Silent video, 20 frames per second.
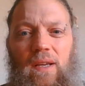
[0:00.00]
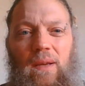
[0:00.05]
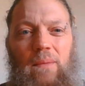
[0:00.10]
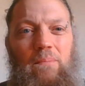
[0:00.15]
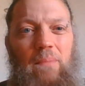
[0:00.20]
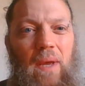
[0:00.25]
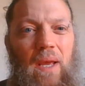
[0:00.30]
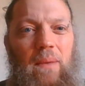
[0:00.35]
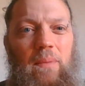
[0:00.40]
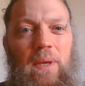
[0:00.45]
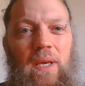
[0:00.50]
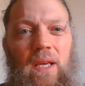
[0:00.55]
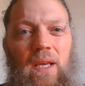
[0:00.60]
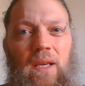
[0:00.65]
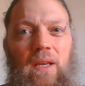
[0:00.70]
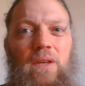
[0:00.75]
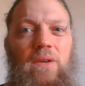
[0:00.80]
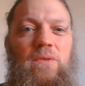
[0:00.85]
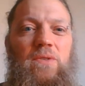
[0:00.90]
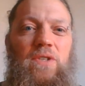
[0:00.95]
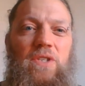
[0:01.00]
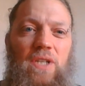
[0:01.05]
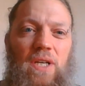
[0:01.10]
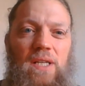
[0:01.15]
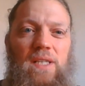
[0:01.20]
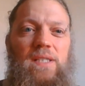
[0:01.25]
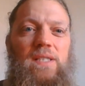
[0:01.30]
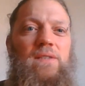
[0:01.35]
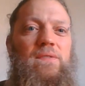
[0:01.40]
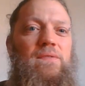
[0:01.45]
Maybe you
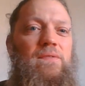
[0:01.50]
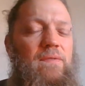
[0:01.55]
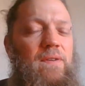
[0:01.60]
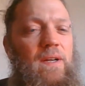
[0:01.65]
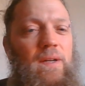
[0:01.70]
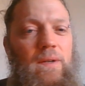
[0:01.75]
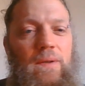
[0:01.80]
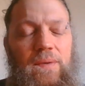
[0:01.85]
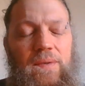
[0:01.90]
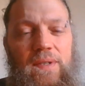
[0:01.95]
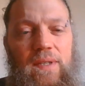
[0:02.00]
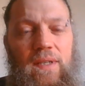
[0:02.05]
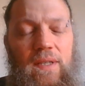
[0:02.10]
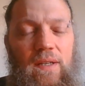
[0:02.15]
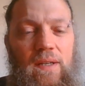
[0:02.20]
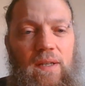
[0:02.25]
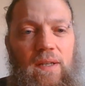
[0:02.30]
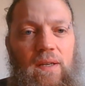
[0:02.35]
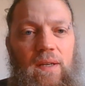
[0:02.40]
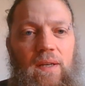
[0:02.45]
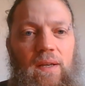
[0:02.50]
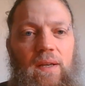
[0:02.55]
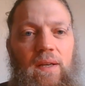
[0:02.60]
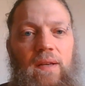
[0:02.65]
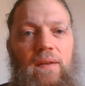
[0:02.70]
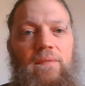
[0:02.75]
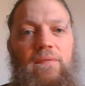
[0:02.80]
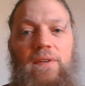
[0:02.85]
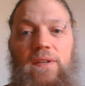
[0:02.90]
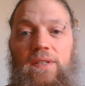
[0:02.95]
just felt
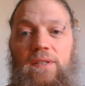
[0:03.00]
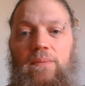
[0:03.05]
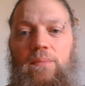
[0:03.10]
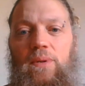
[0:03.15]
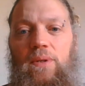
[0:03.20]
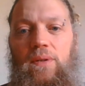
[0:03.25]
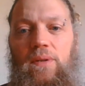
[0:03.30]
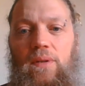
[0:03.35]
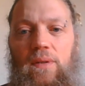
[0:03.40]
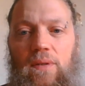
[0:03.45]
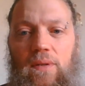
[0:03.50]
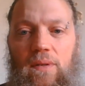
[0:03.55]
invisible.